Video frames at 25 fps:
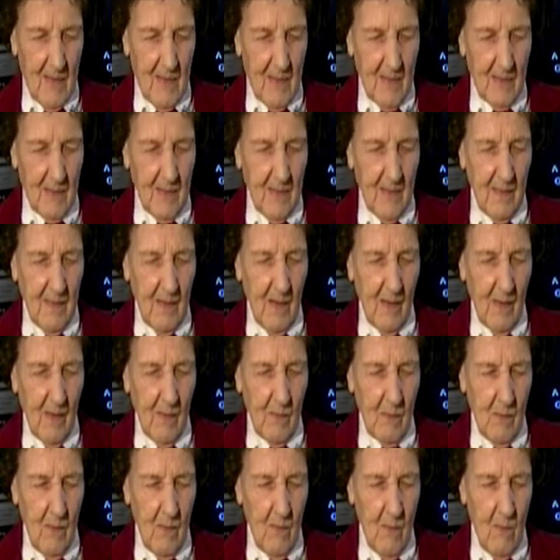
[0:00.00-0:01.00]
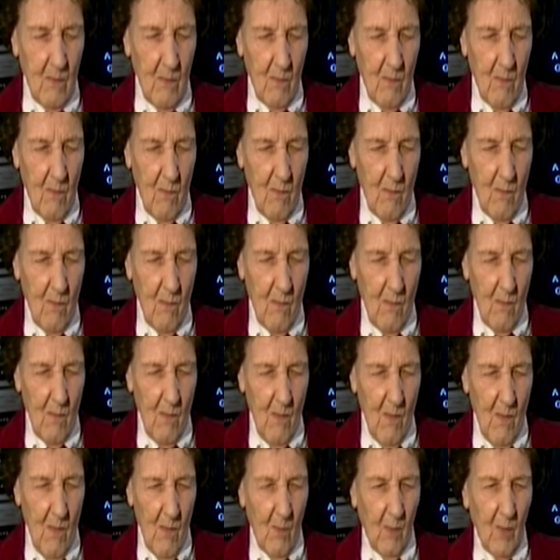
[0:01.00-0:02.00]
Now,
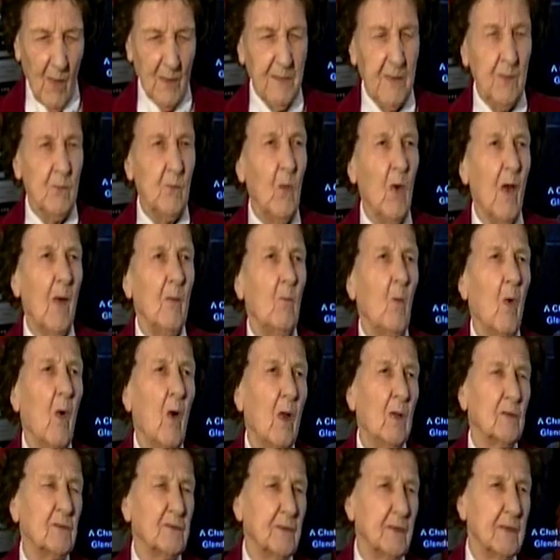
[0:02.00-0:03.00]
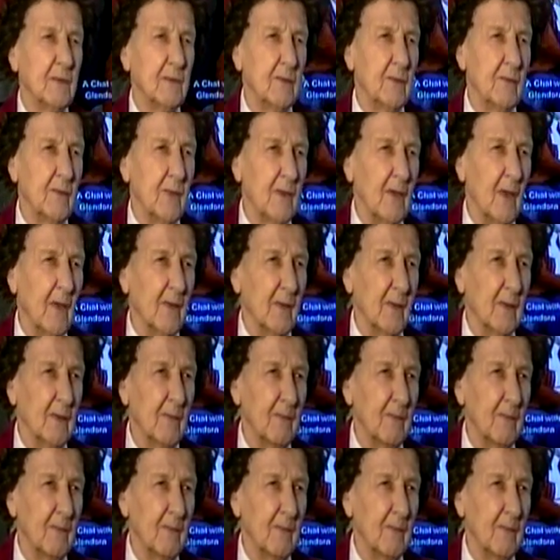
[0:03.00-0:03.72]
what did one wall say to the other?